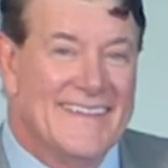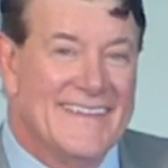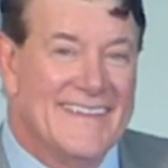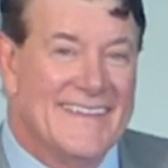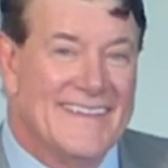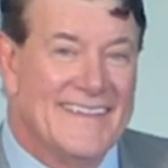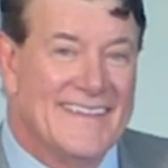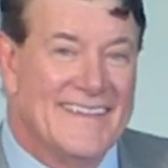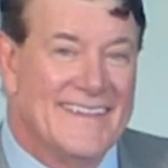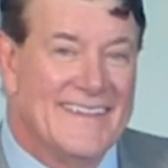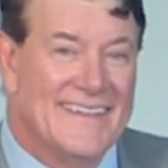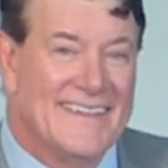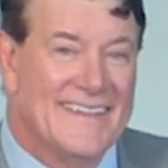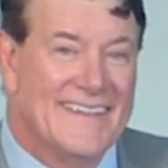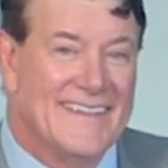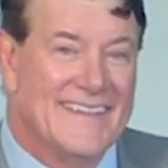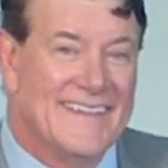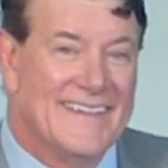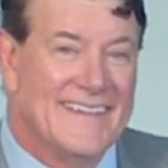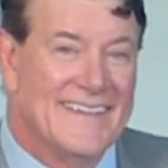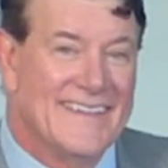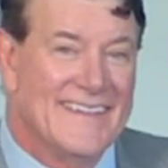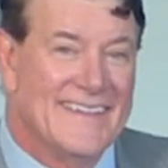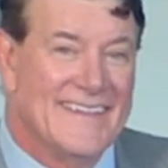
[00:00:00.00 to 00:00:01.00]

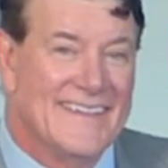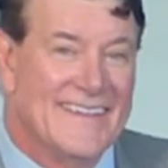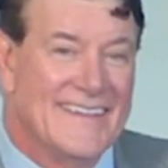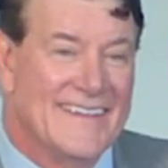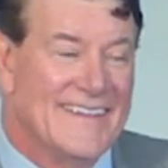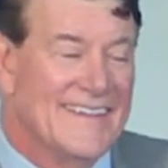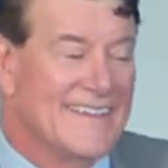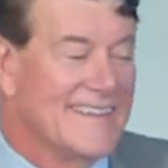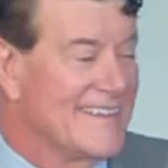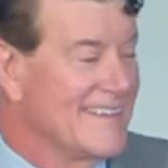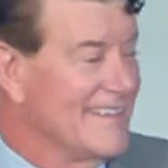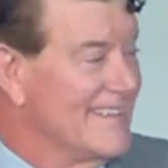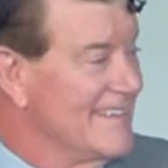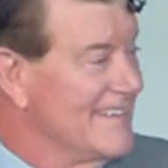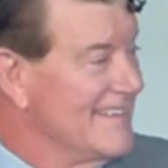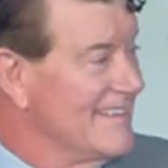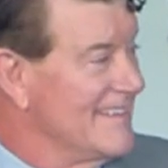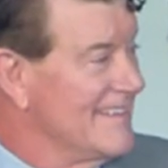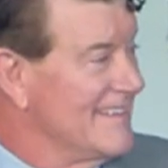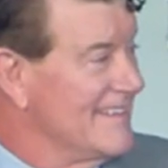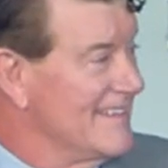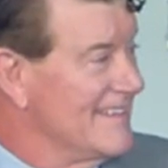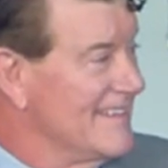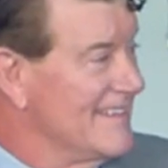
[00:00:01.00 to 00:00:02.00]

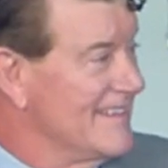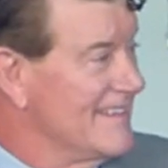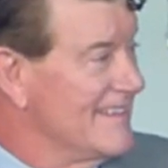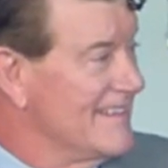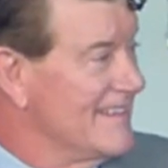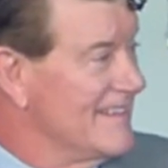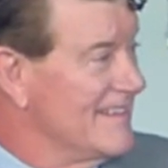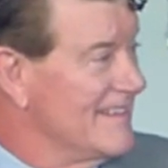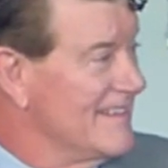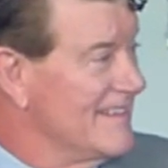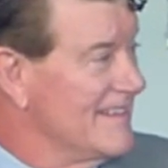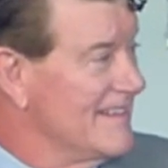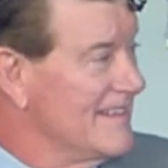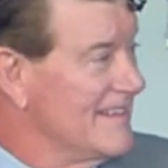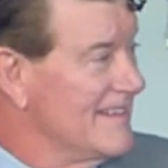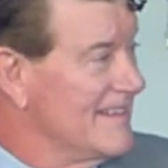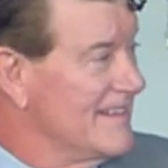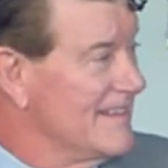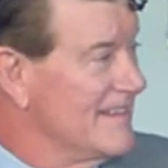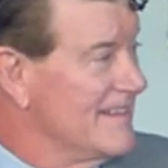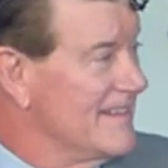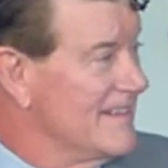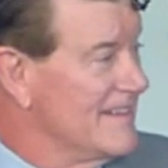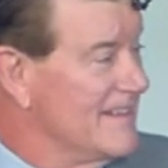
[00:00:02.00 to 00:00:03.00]

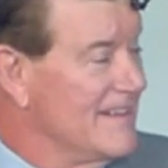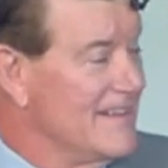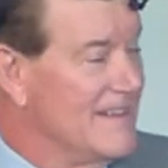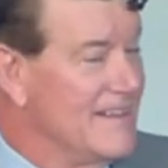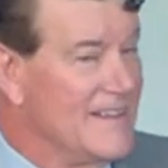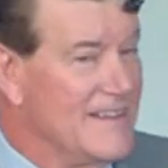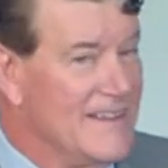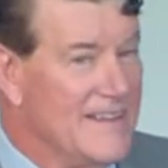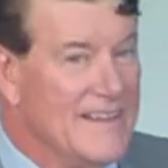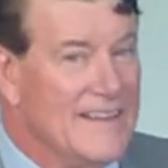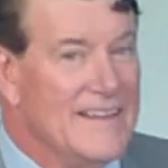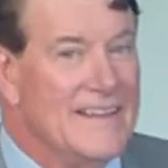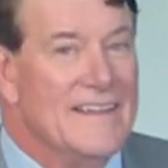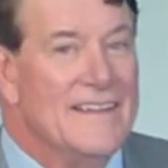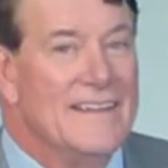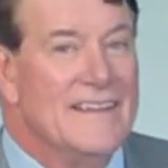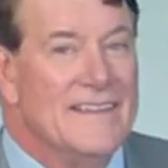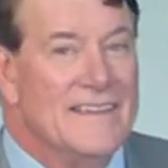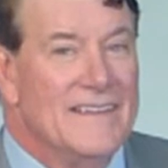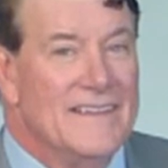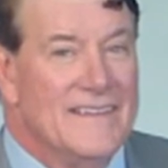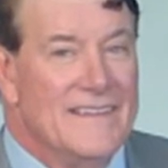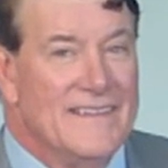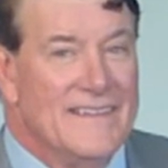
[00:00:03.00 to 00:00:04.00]

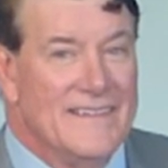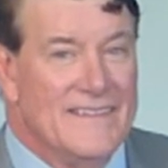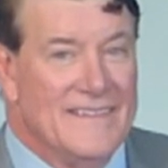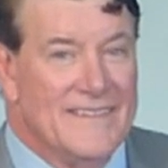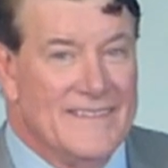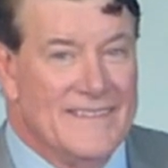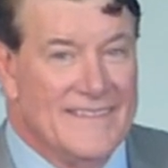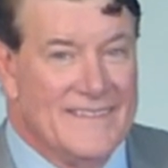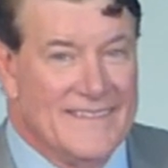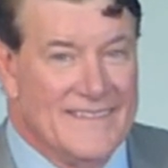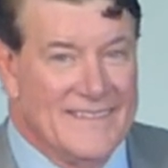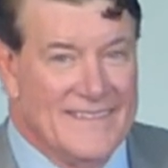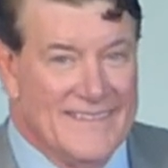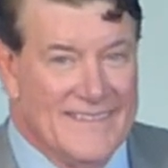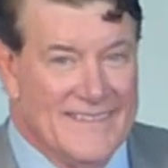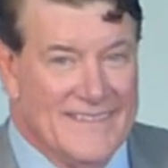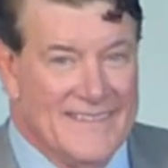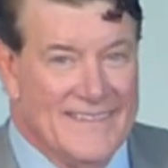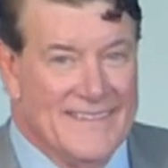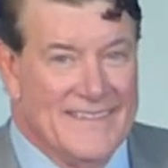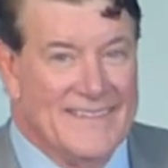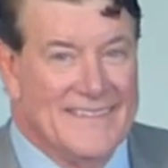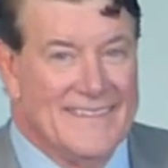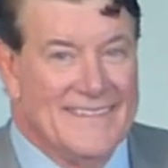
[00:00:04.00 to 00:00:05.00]

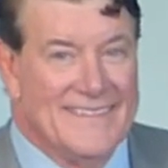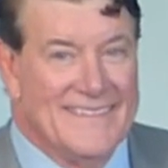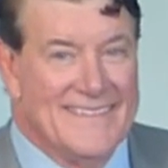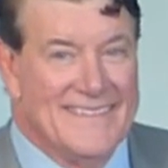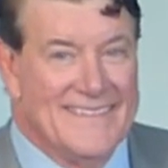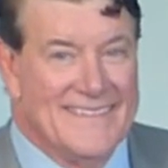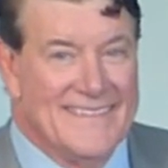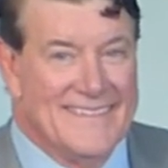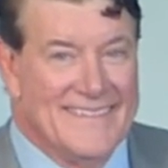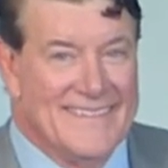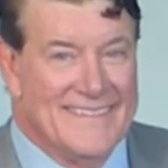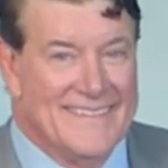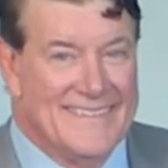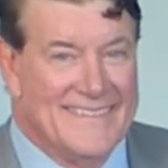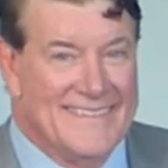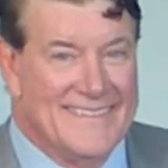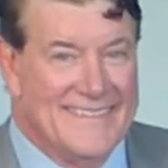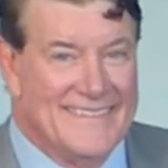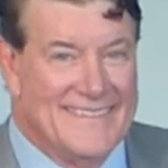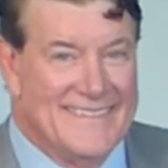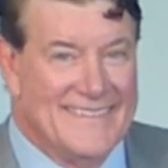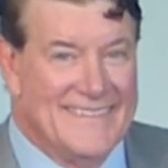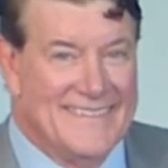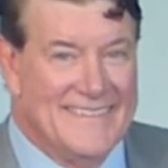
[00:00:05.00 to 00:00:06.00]

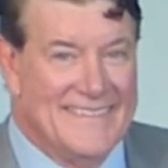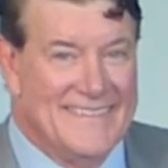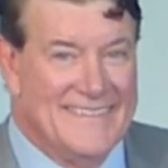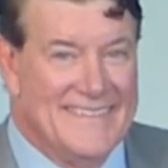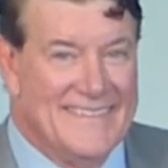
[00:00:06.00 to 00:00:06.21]
(silent)